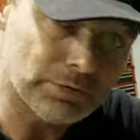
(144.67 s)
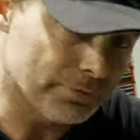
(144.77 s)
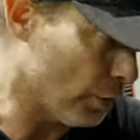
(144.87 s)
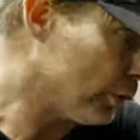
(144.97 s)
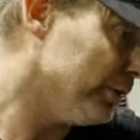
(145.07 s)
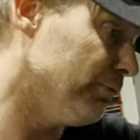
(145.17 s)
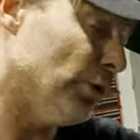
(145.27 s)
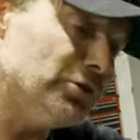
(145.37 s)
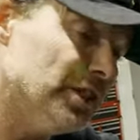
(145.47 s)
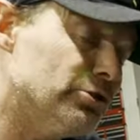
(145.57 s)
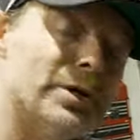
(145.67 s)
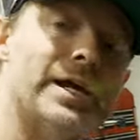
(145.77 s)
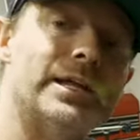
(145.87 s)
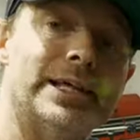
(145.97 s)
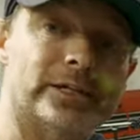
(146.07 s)
The vol voltage
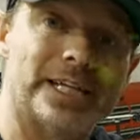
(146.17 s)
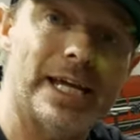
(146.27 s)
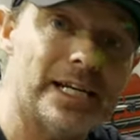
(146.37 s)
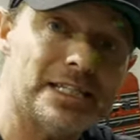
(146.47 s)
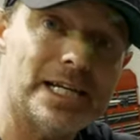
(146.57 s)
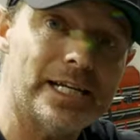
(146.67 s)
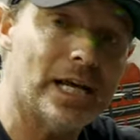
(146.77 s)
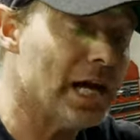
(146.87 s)
regulator kicks in